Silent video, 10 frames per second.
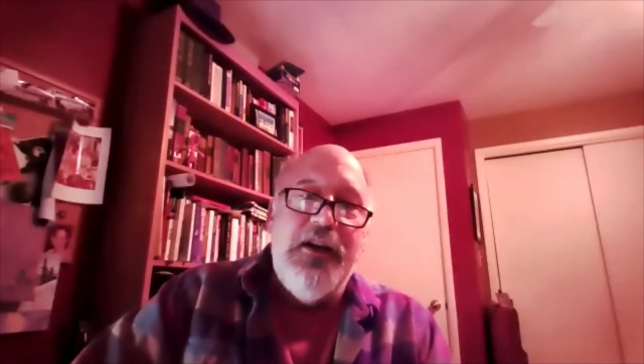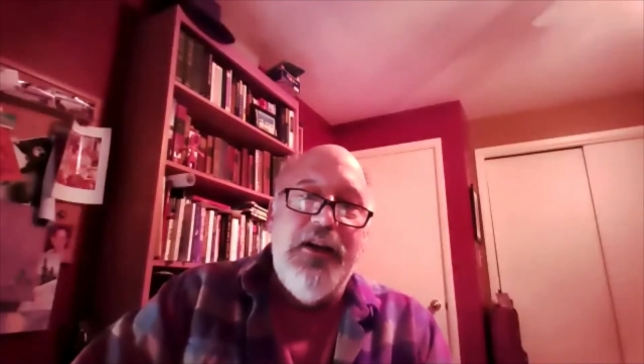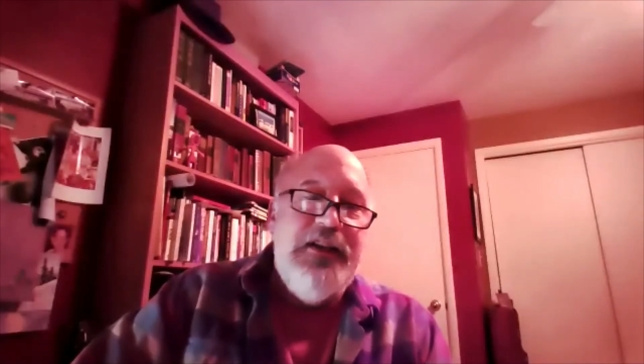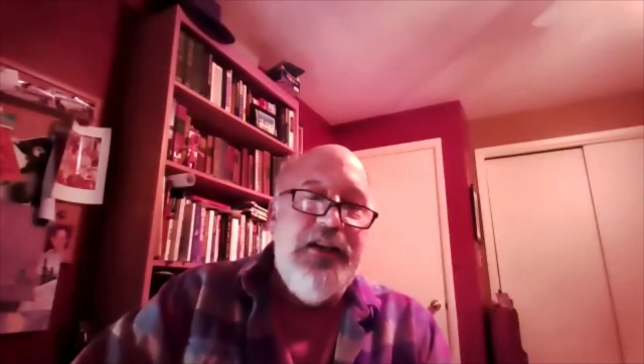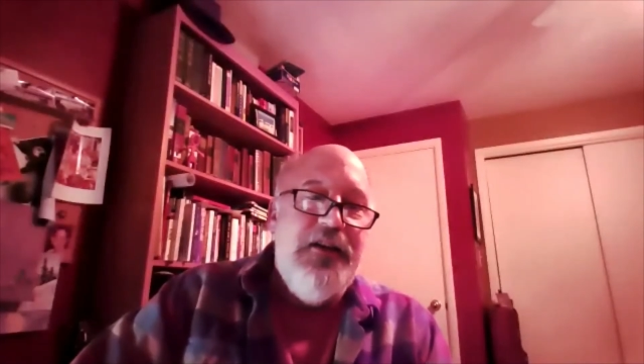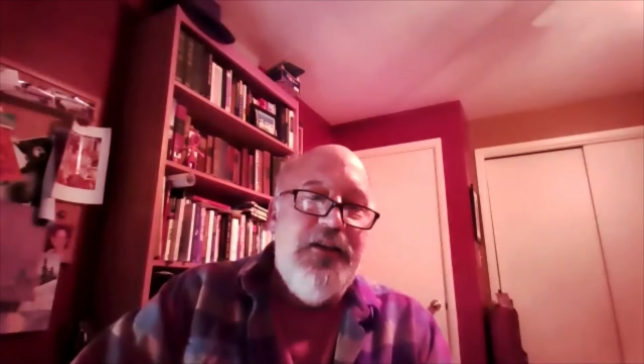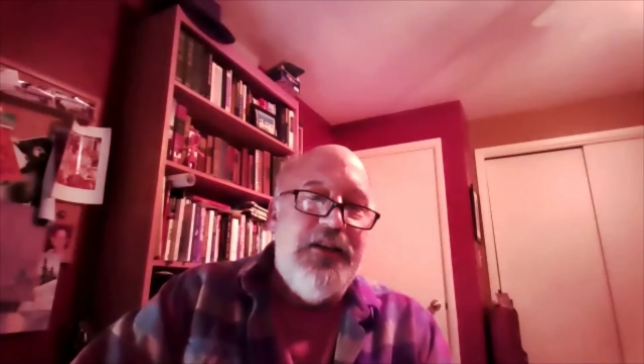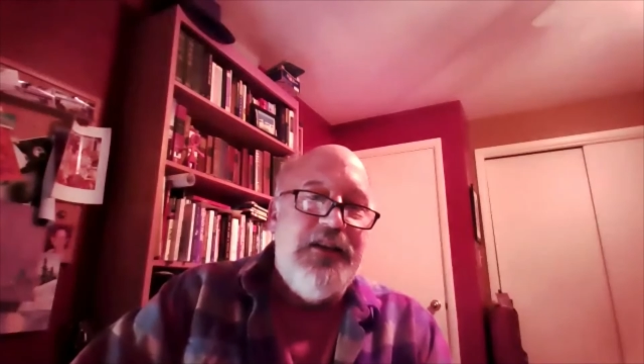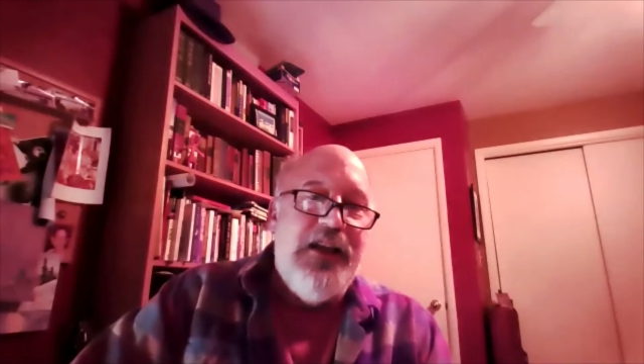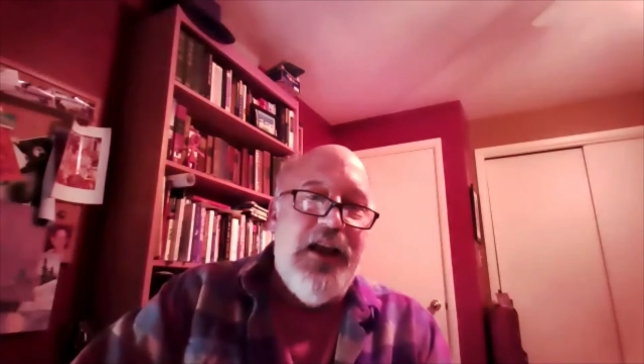continue
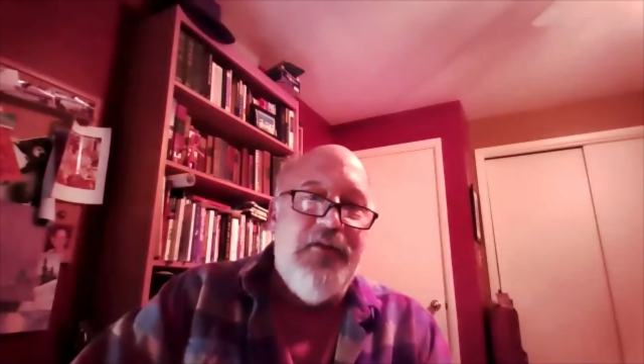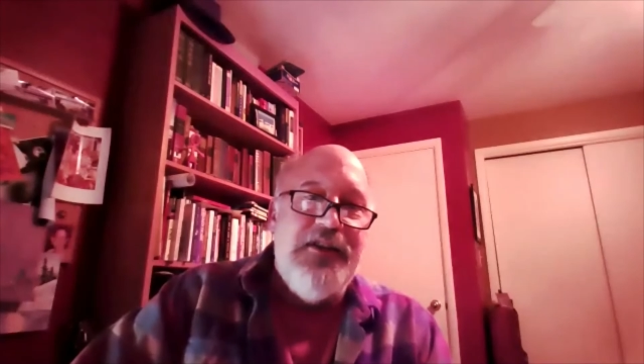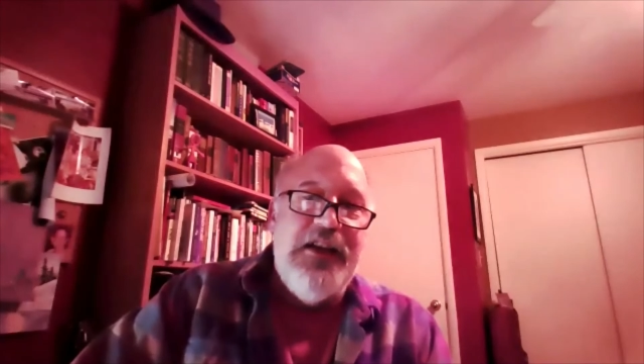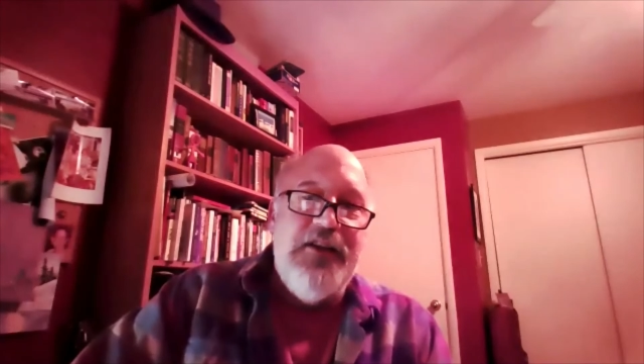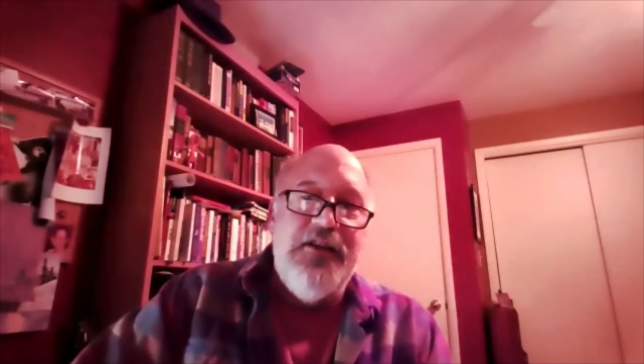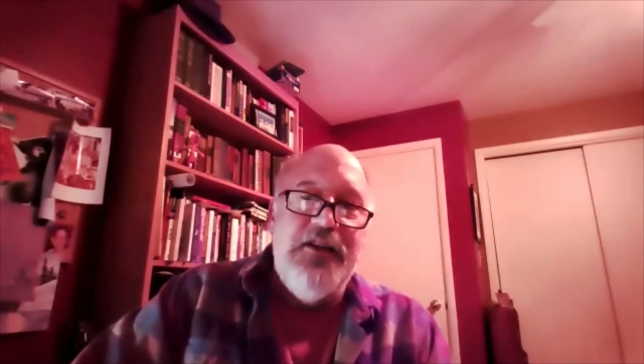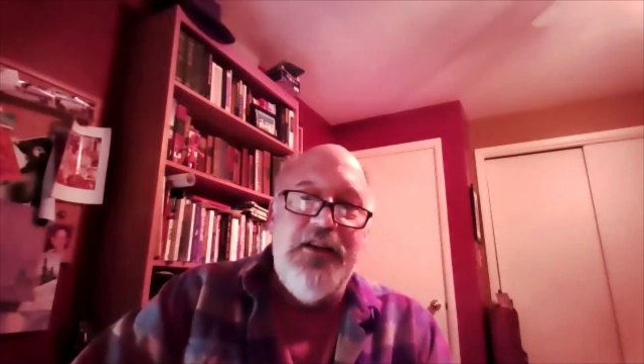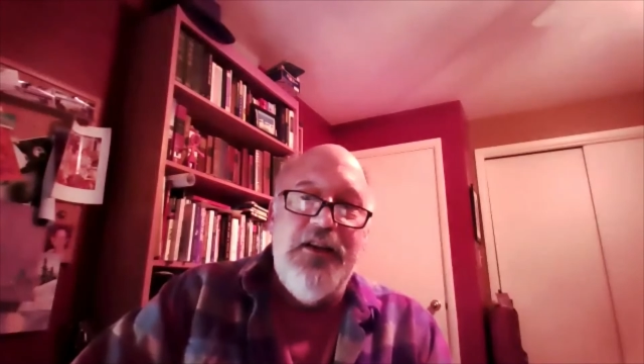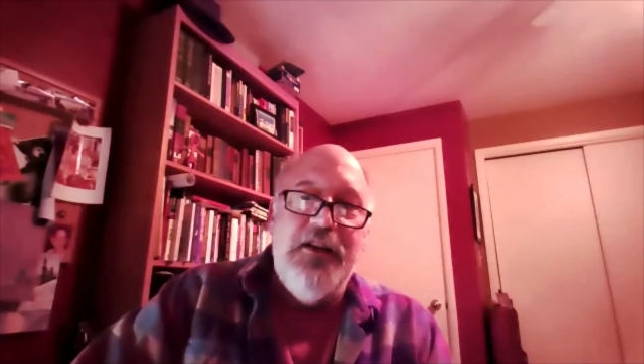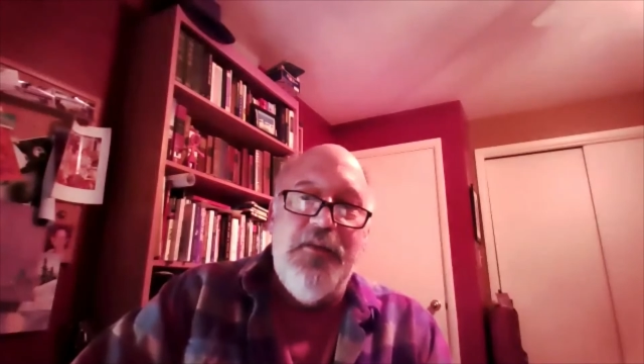this conversation
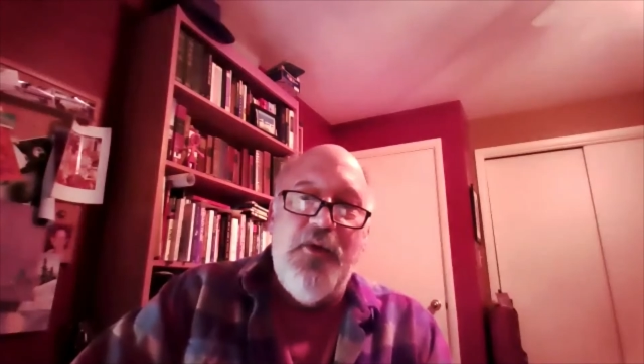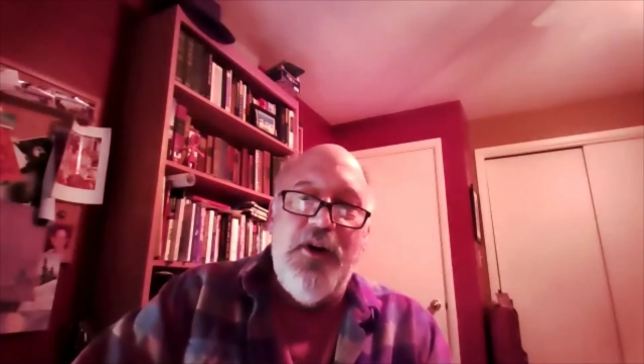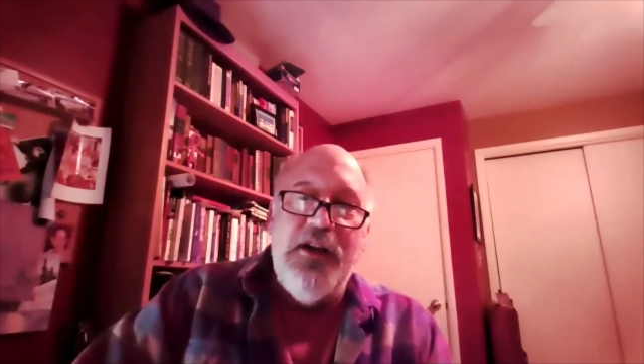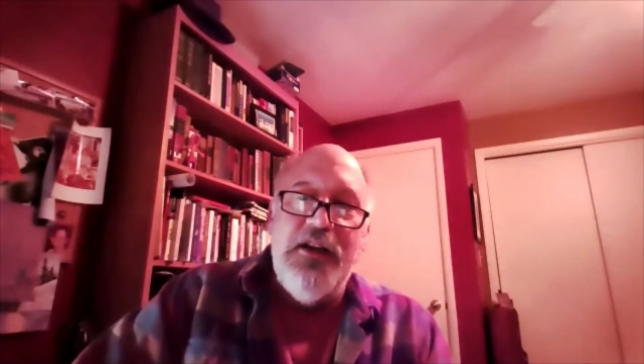in the morning.